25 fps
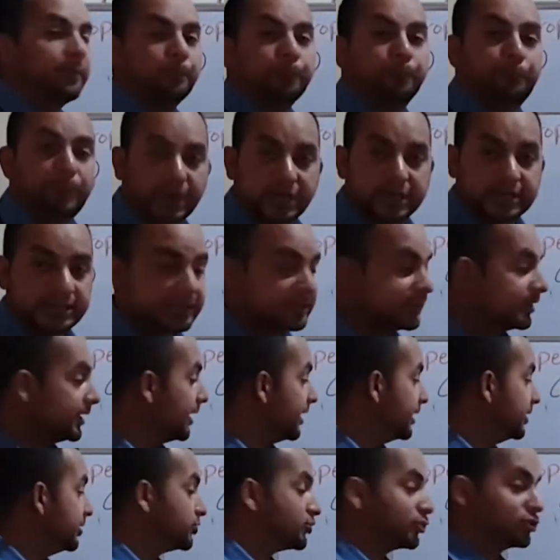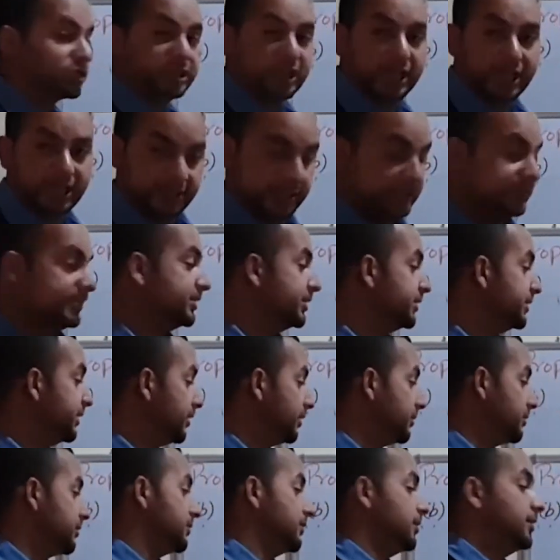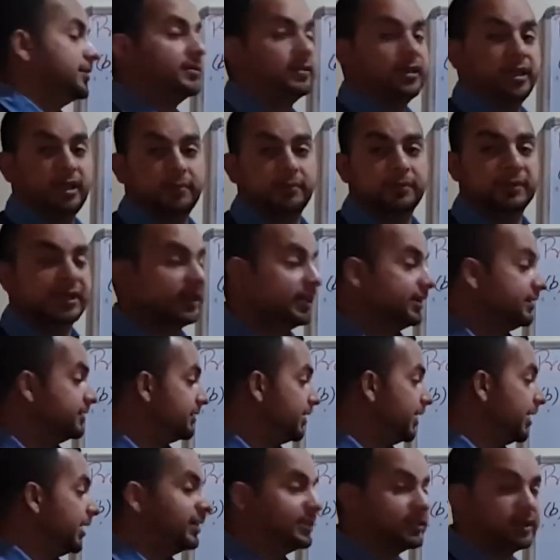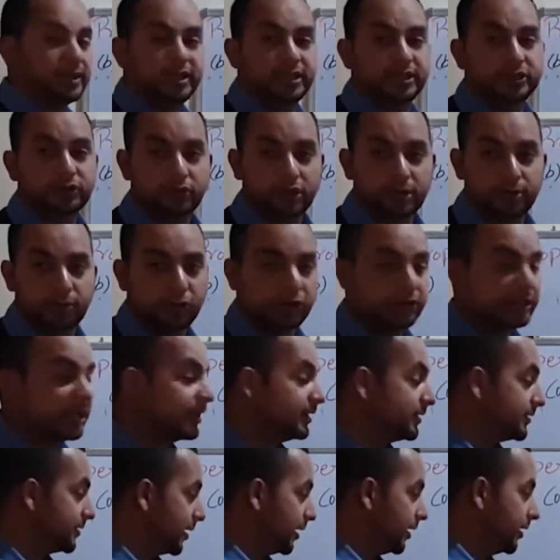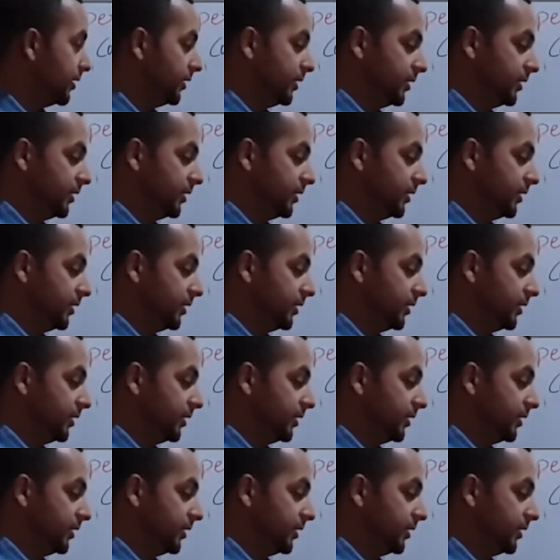But in totality the answer is same, that is 8 on a both hand side.